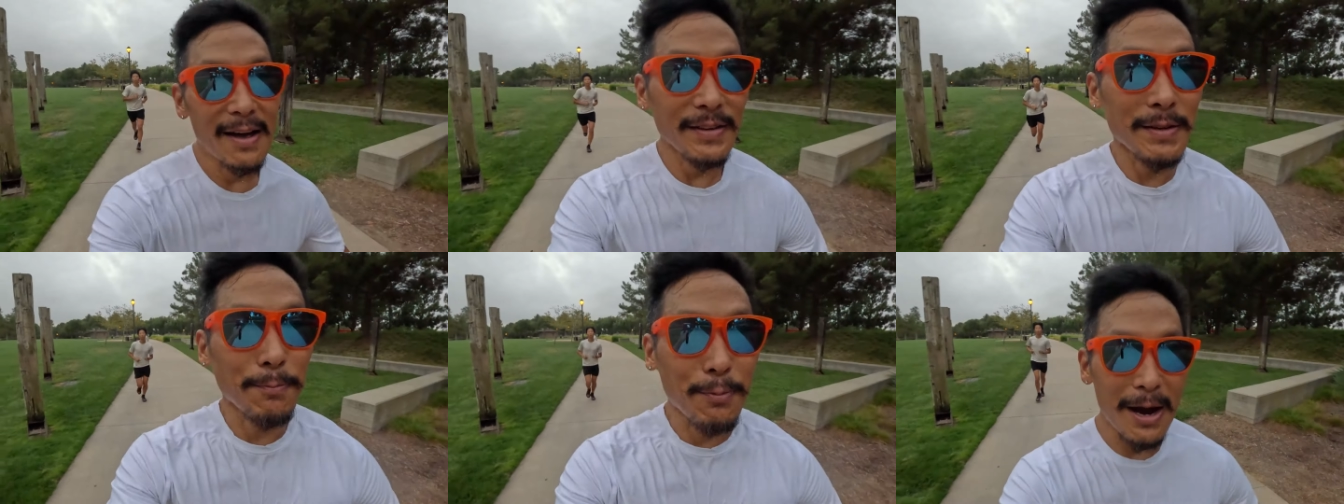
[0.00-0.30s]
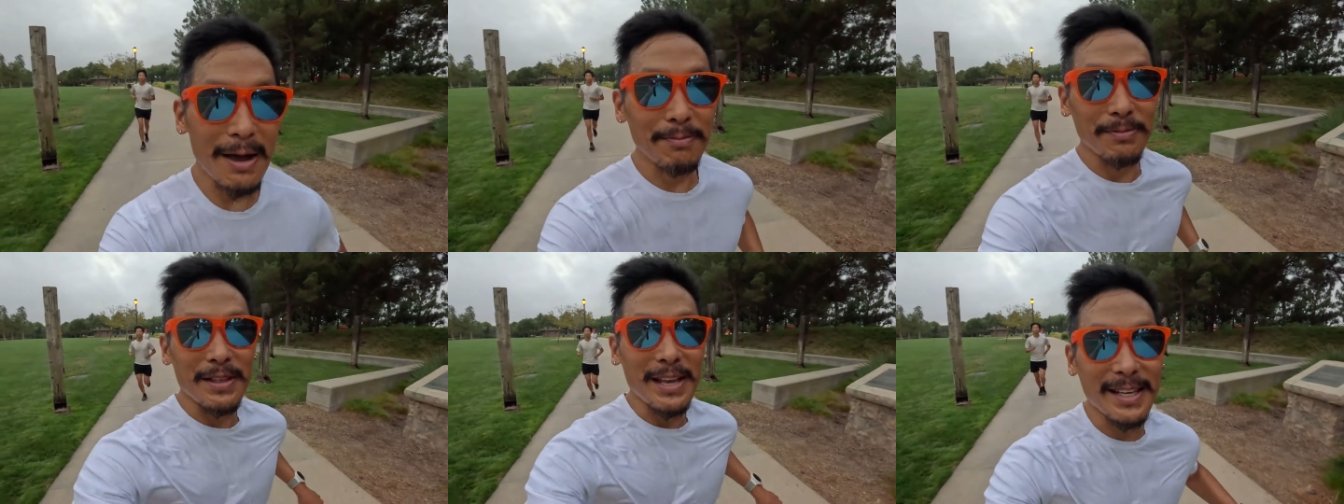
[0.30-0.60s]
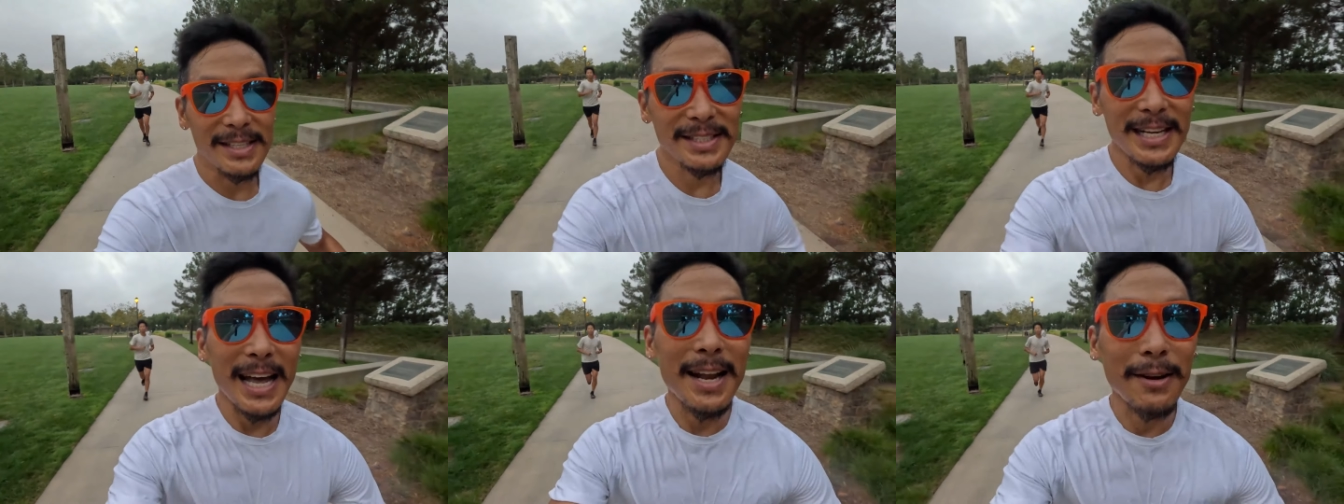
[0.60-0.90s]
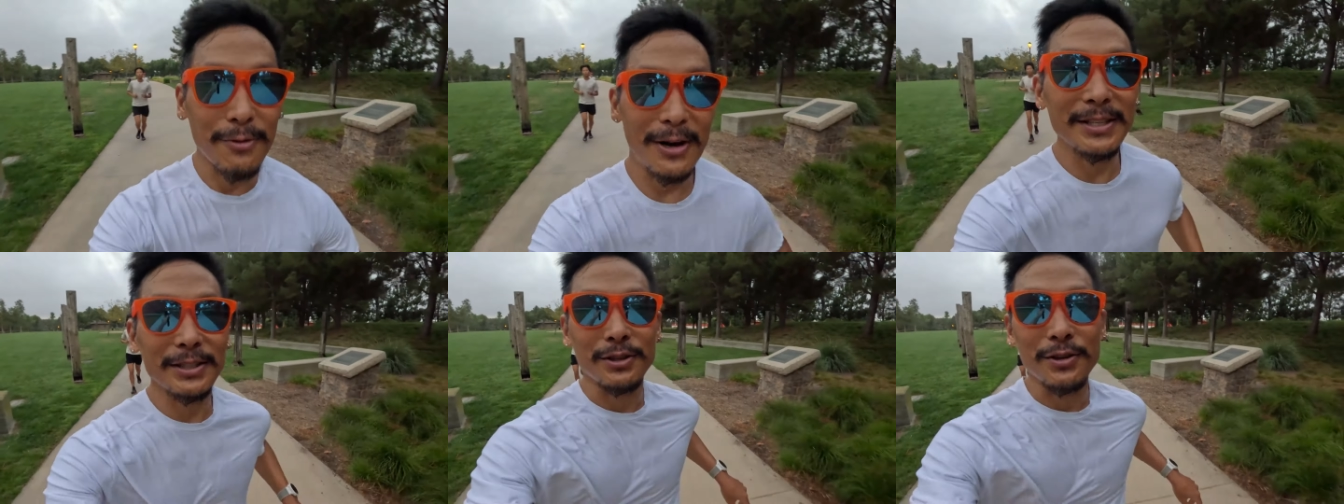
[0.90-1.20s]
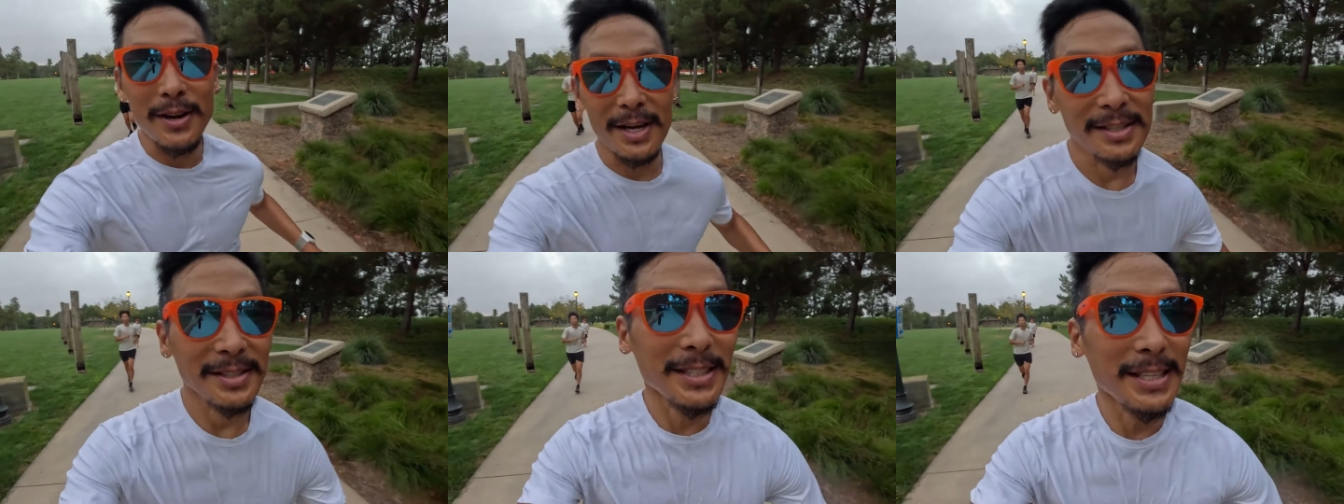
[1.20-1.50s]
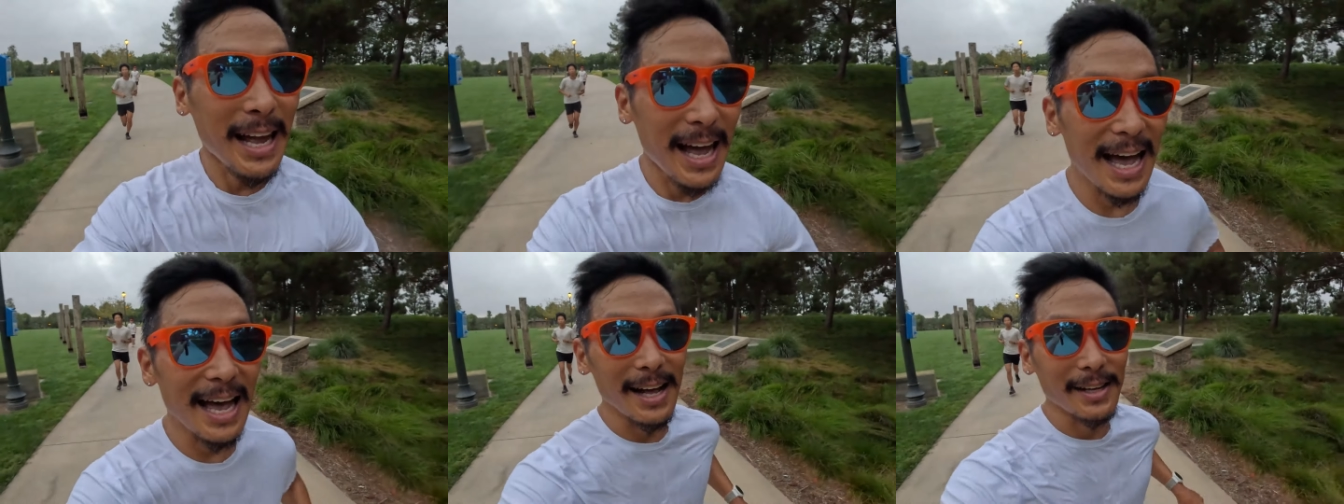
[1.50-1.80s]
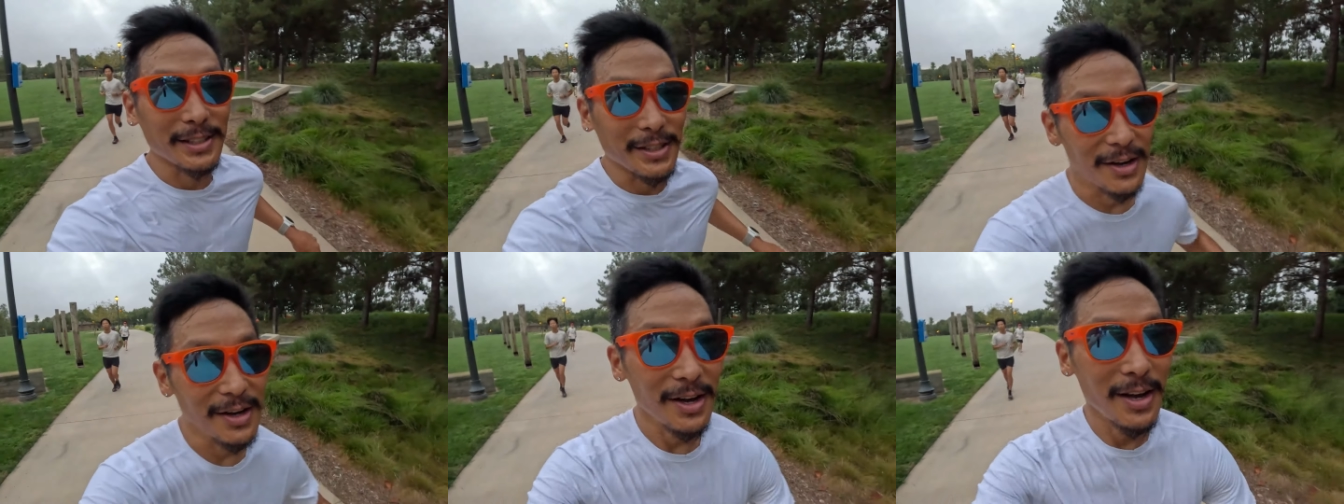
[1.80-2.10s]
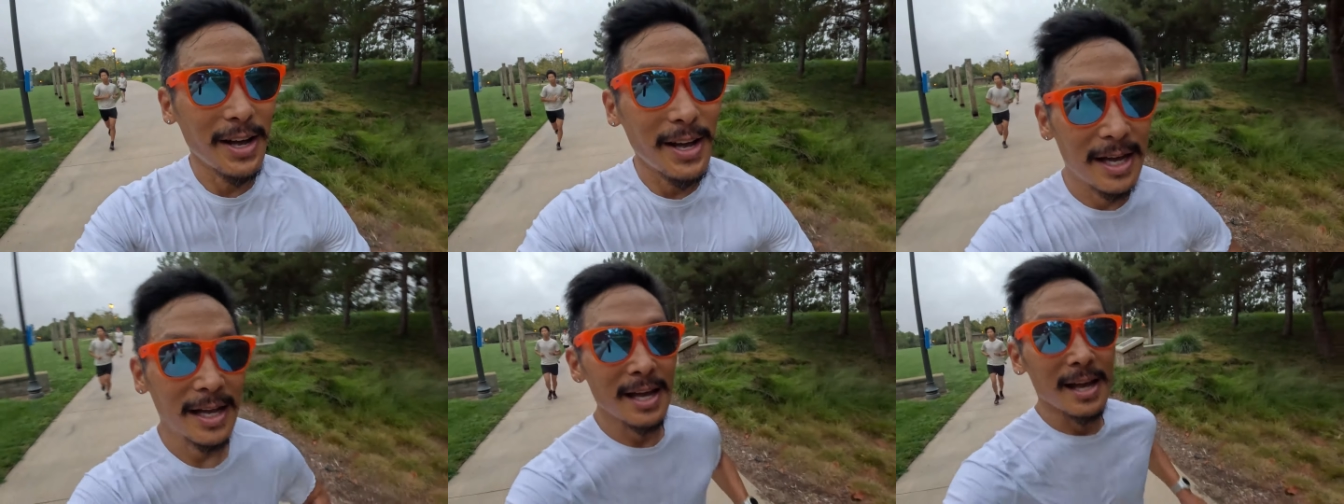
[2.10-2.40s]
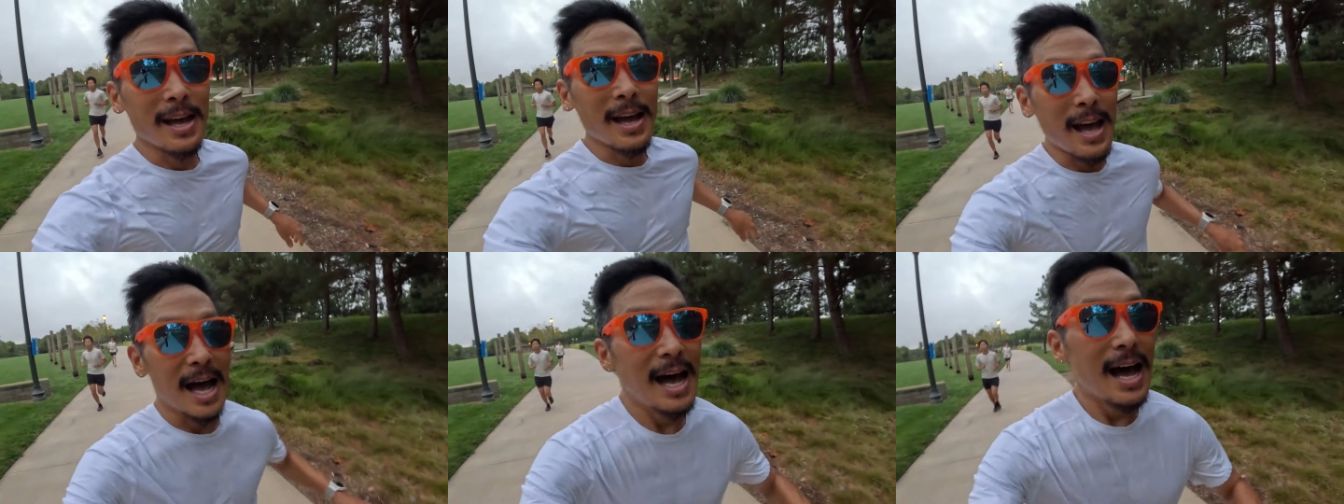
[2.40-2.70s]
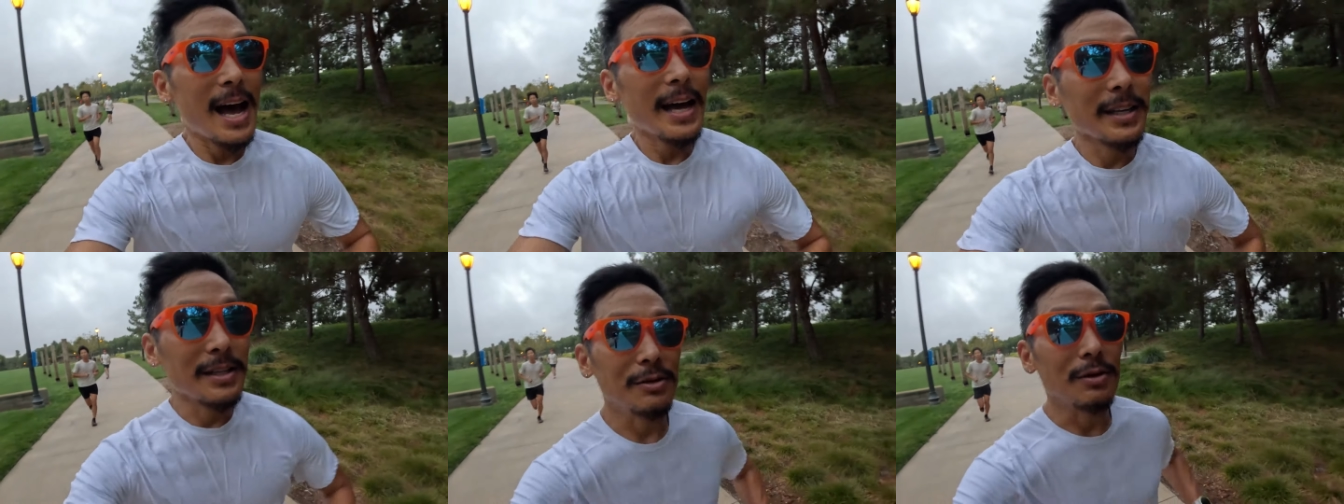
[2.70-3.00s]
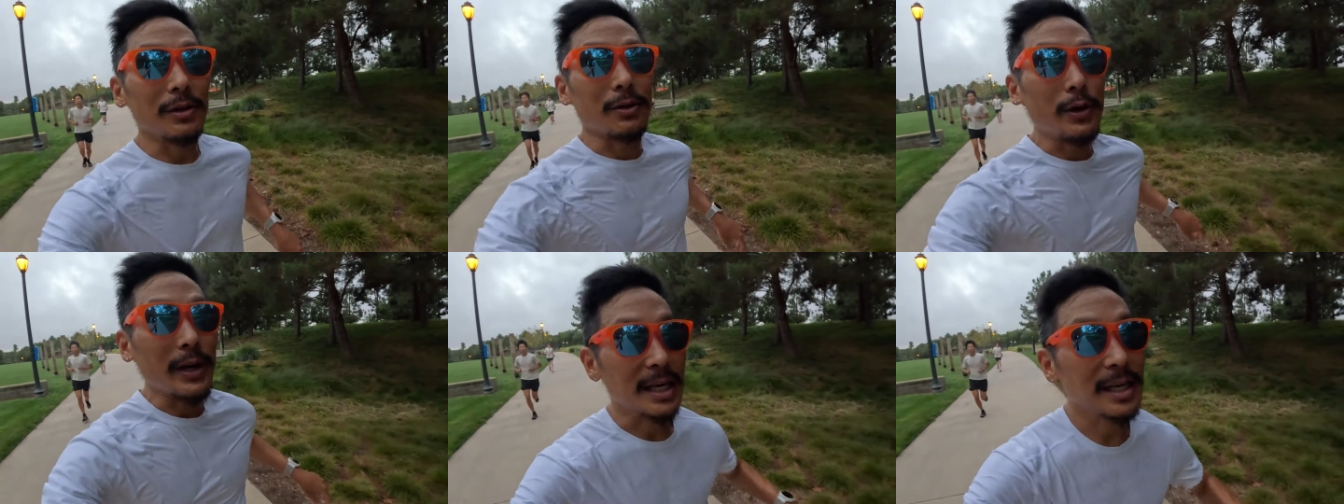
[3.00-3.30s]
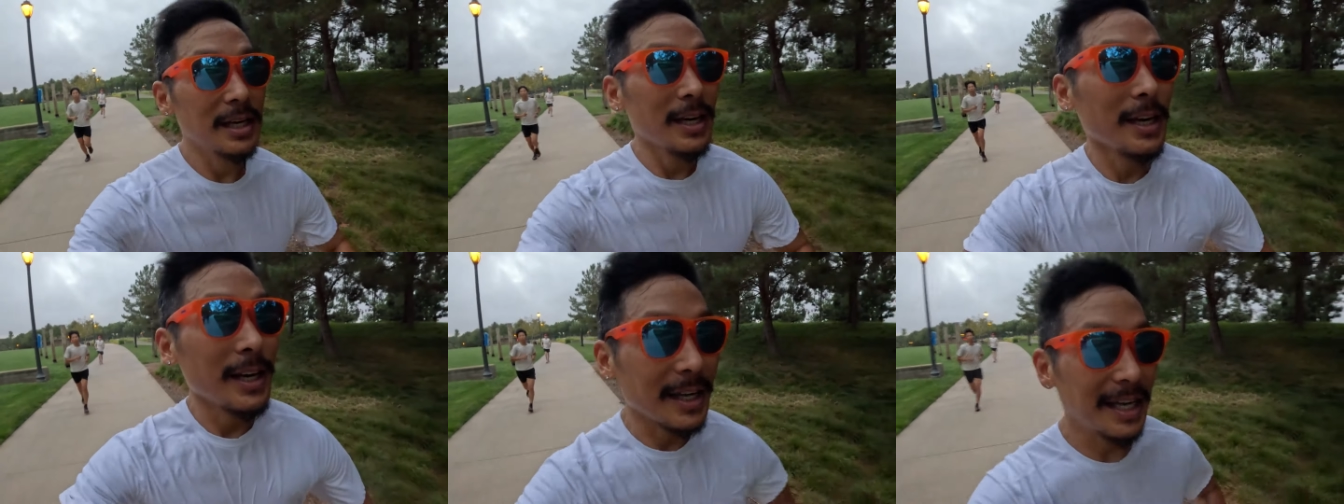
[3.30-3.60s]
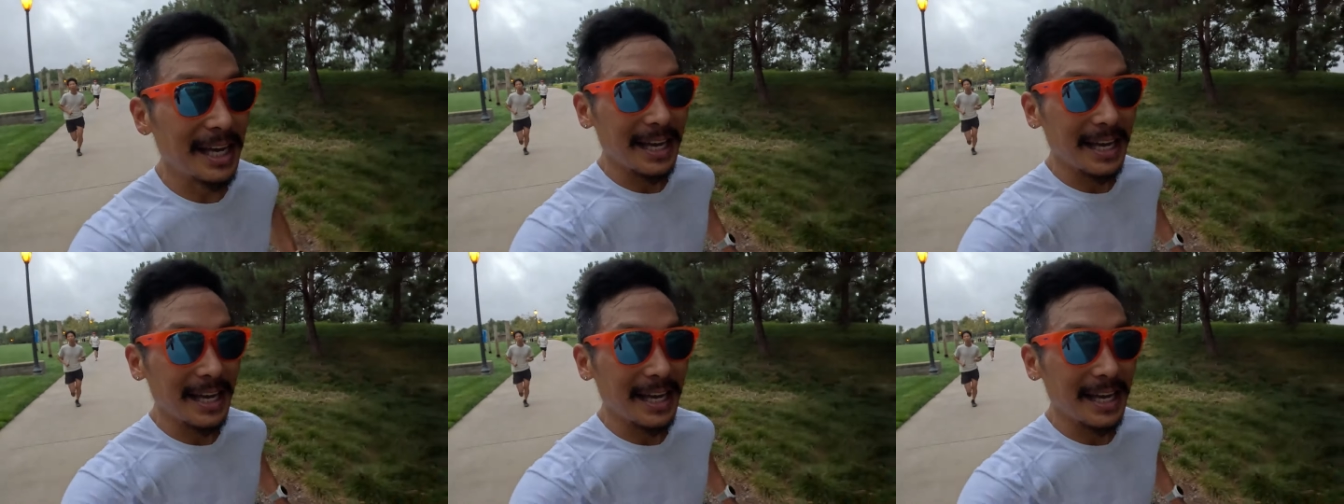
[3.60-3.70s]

I have to prep things kind of restaurant style so I can do a quick cook.